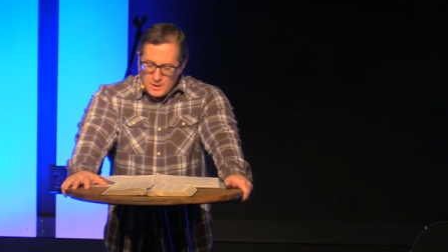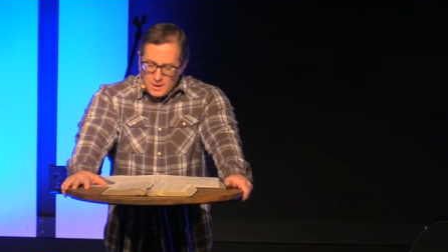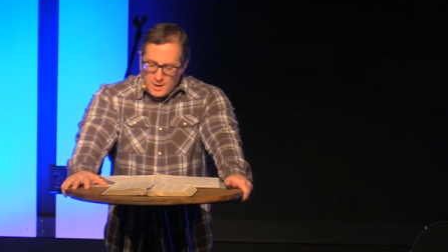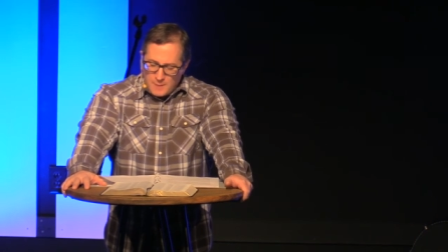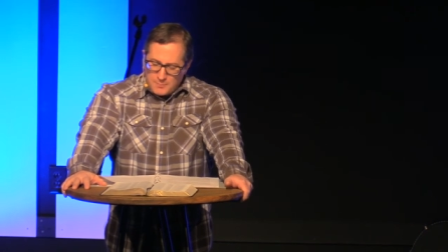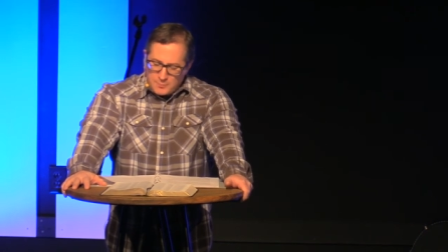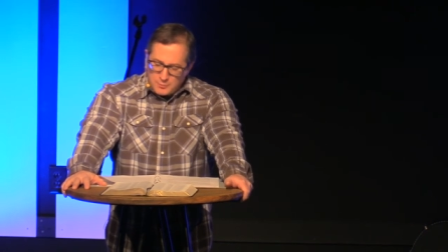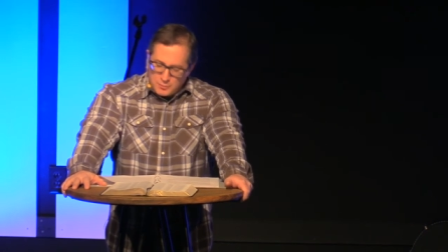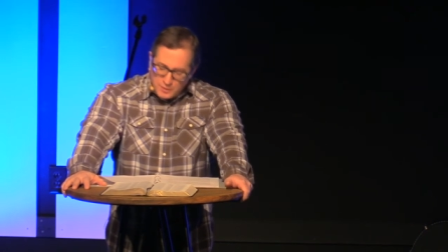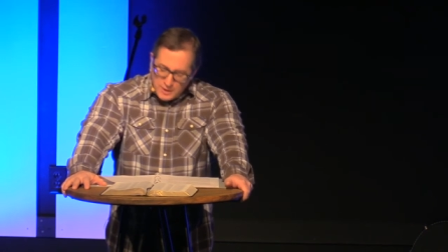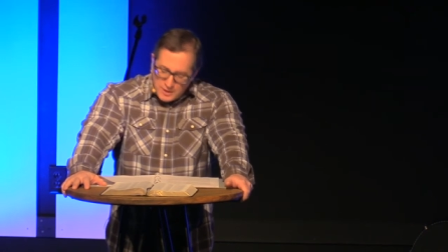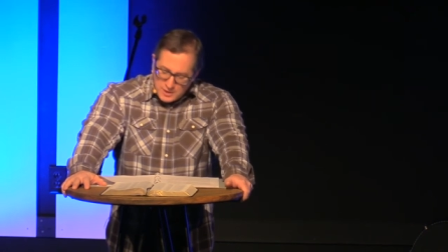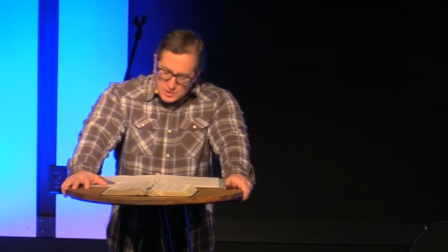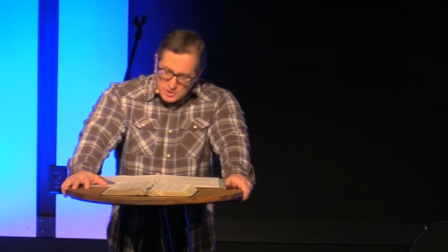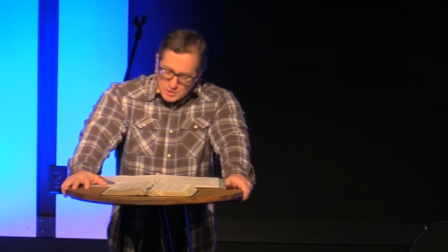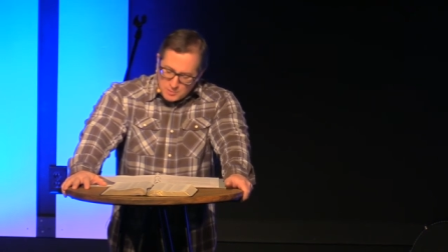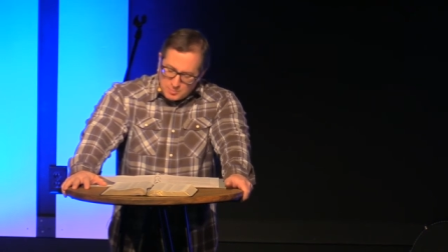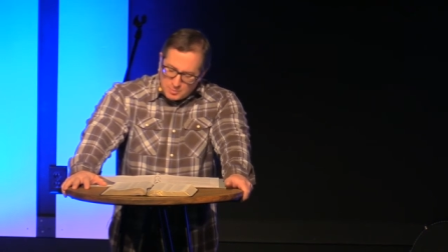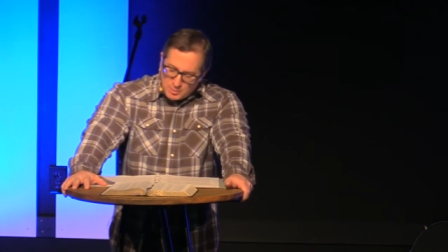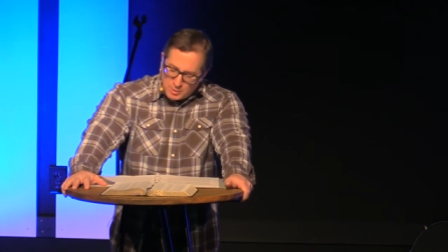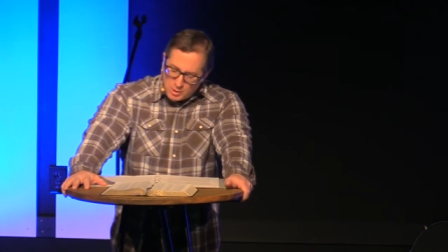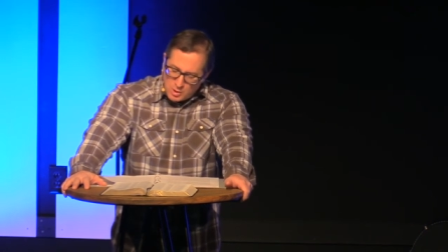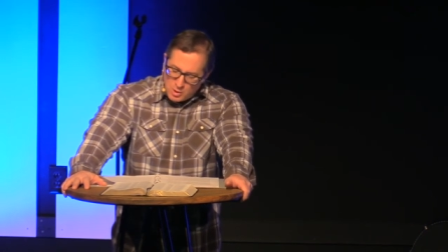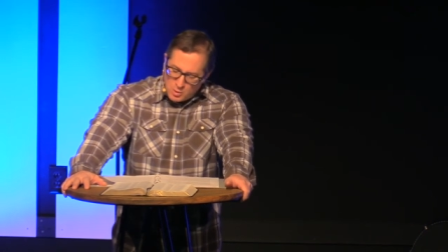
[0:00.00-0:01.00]
a
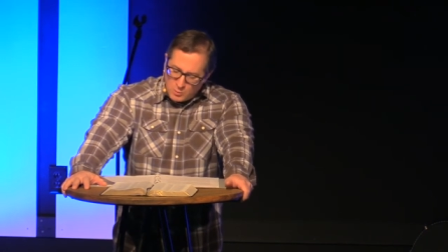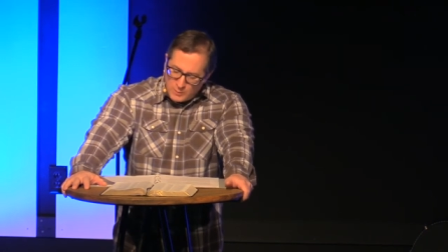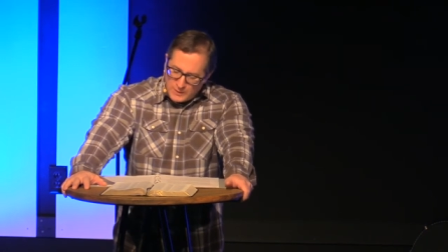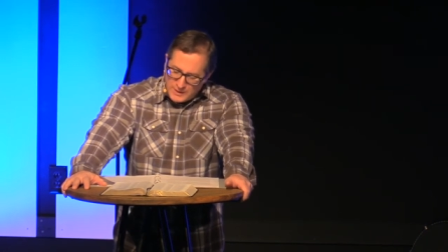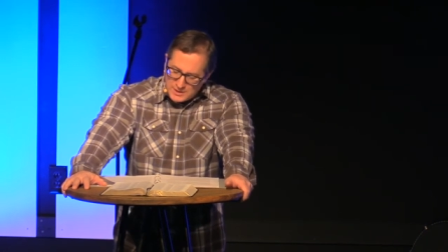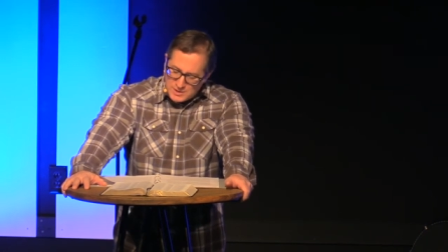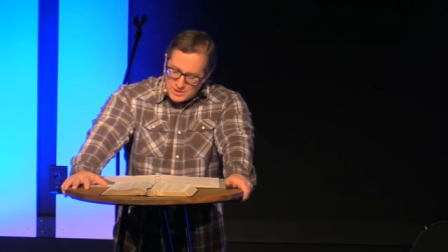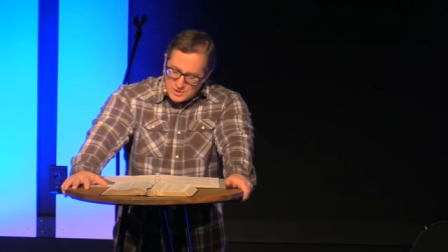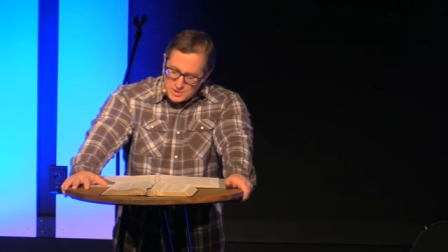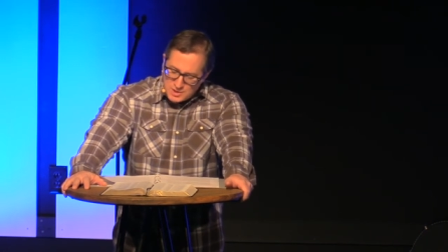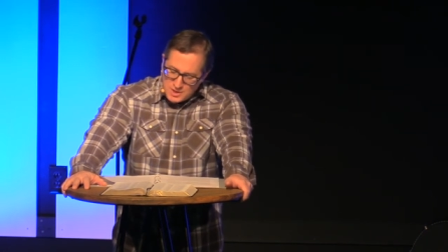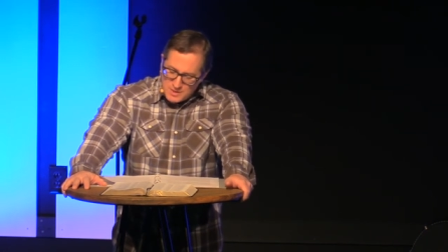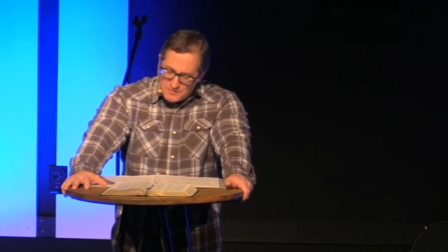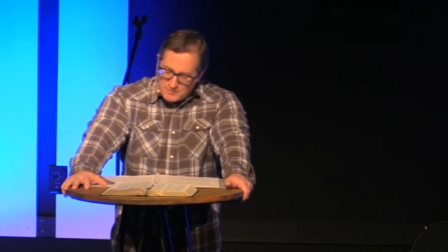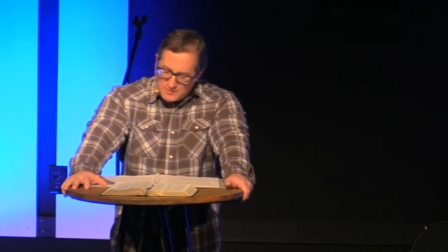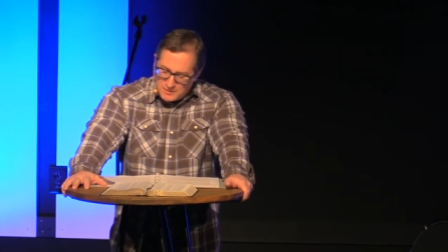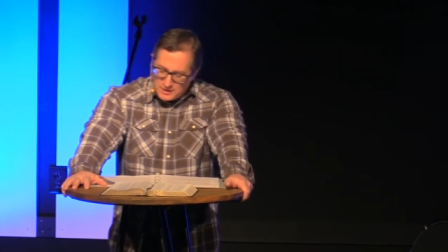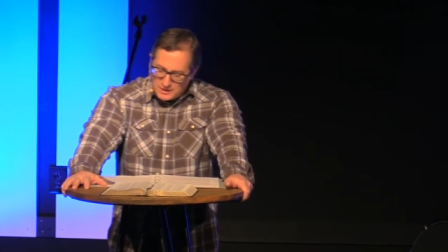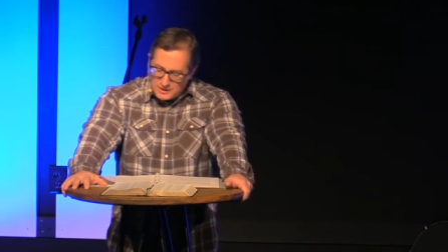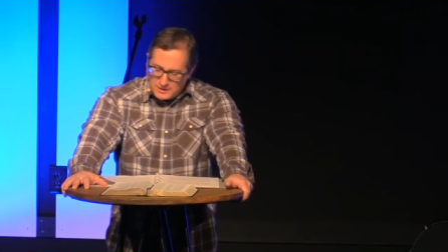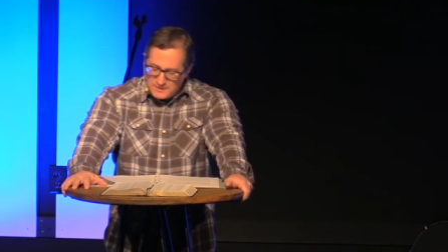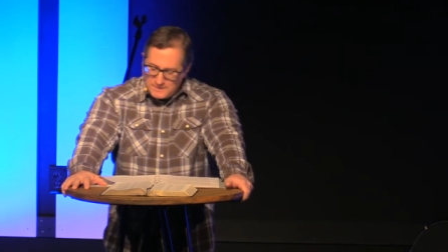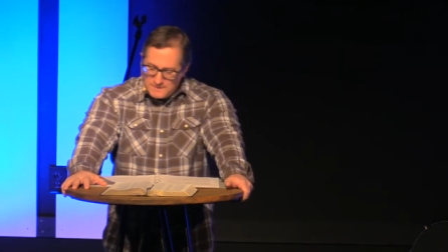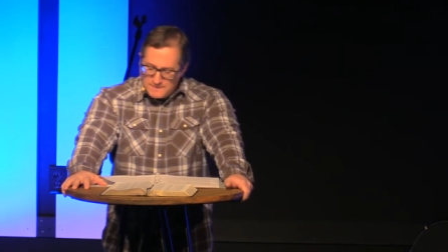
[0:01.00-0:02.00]
principle on which
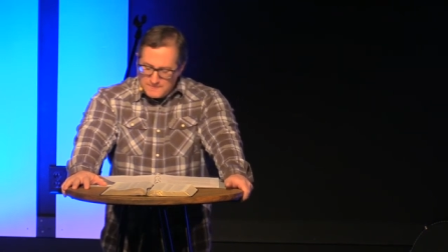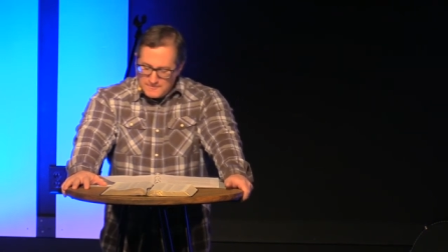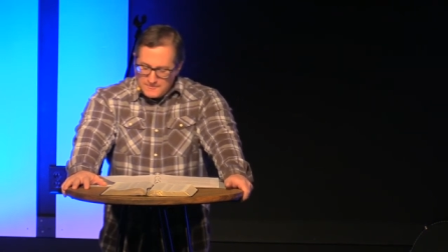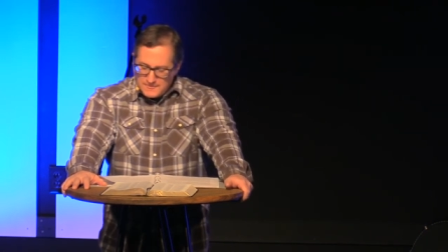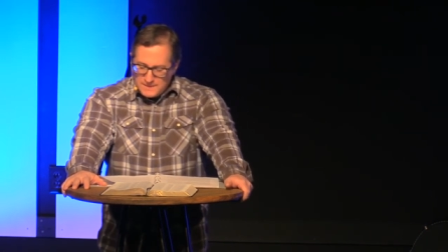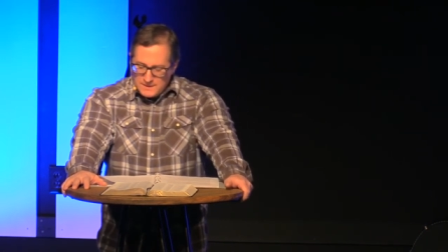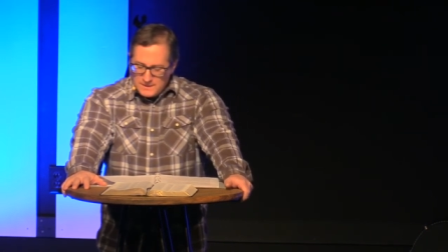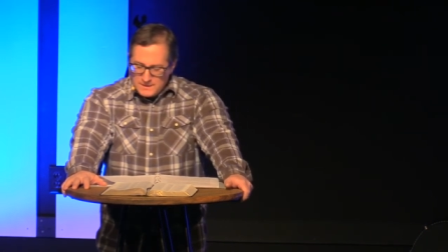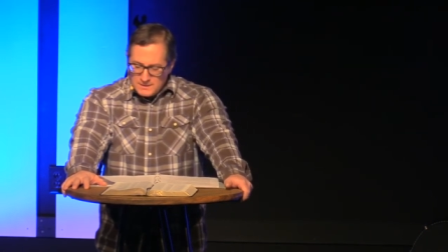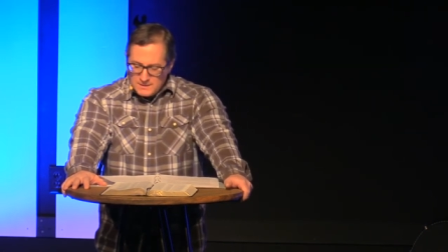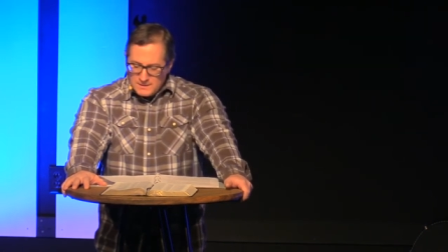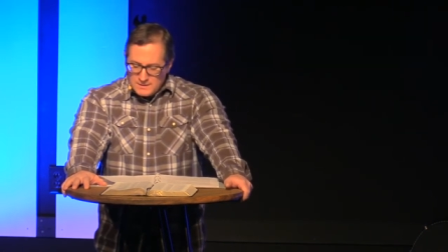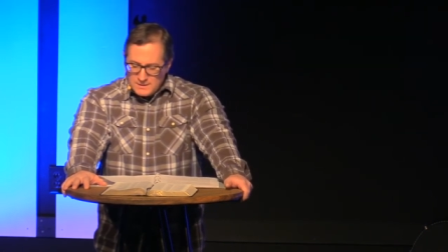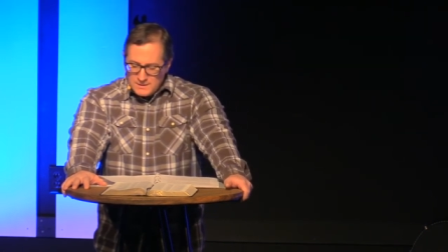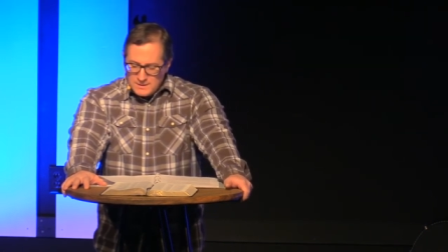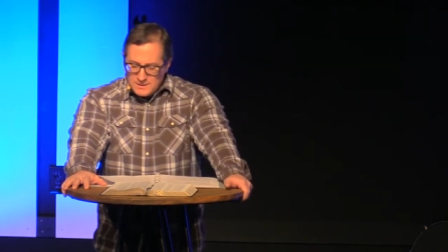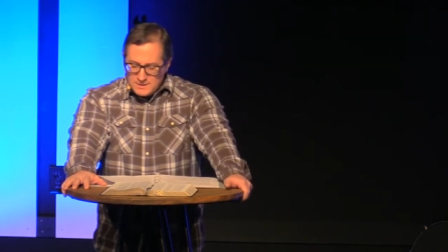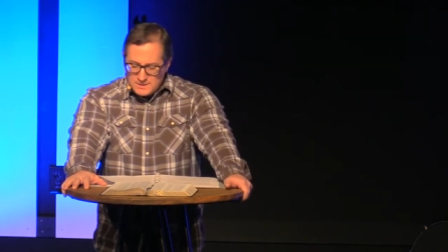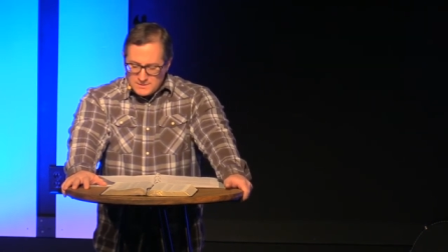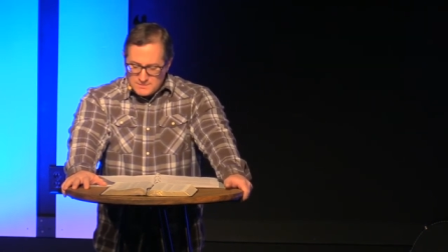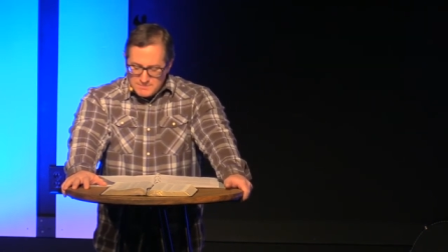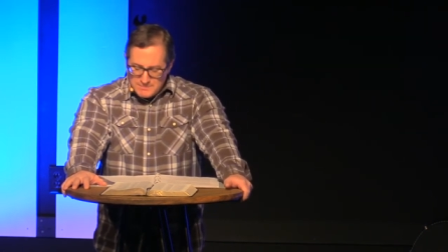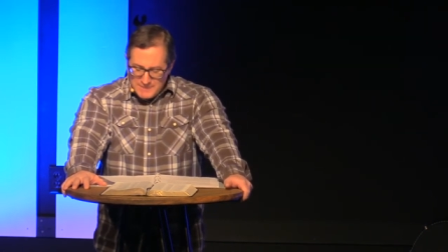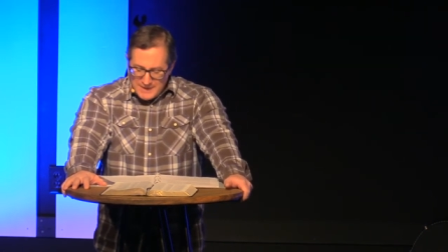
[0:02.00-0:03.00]
something
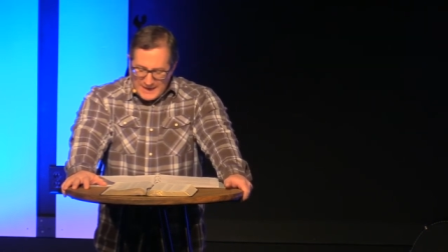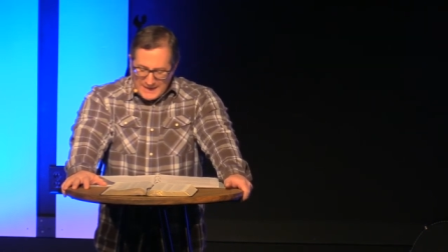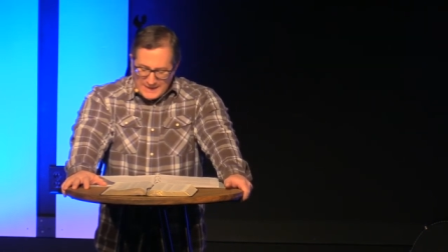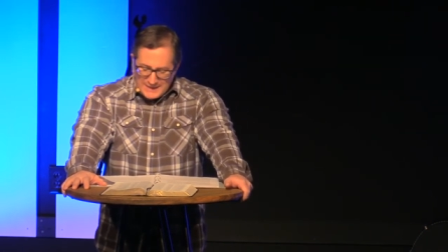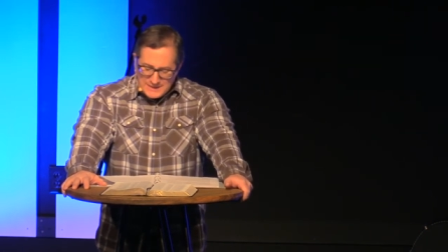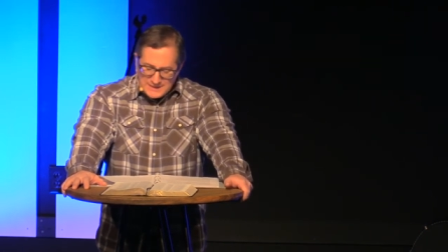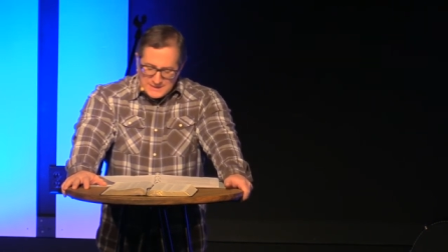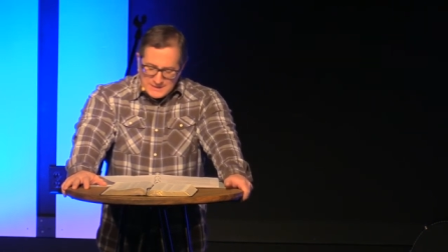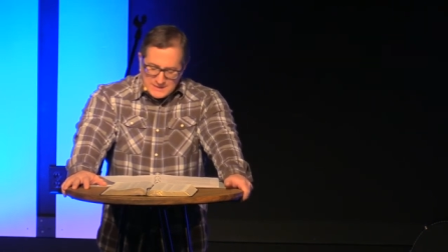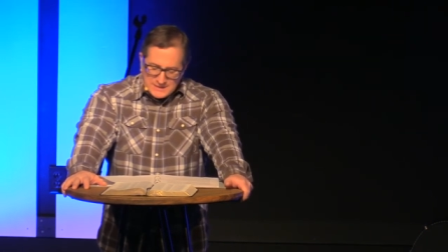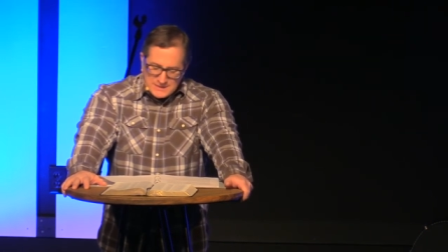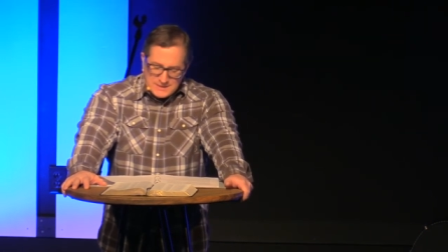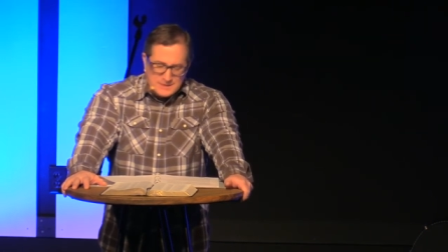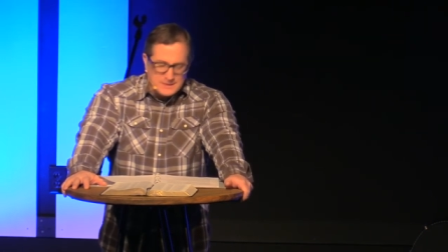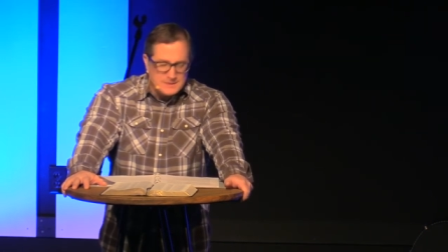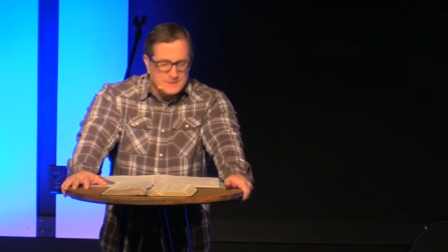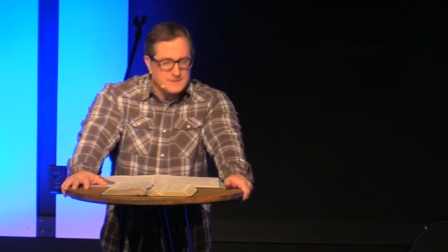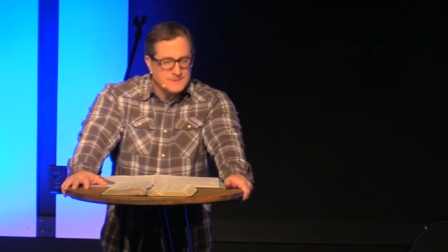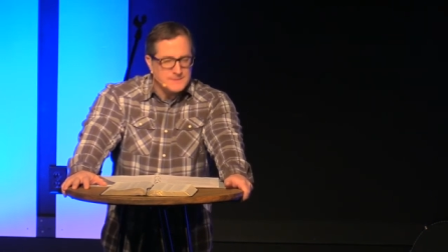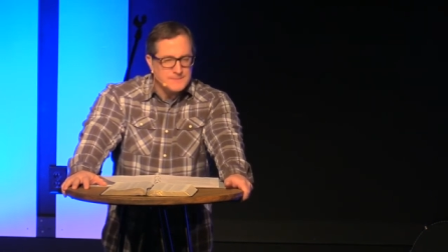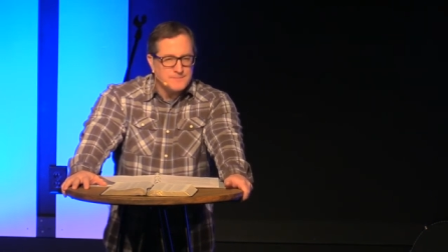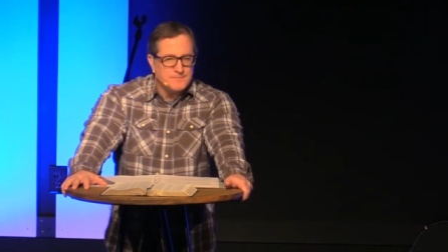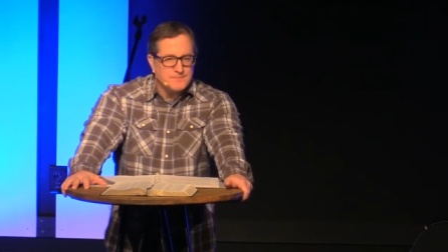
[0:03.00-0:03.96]
is based.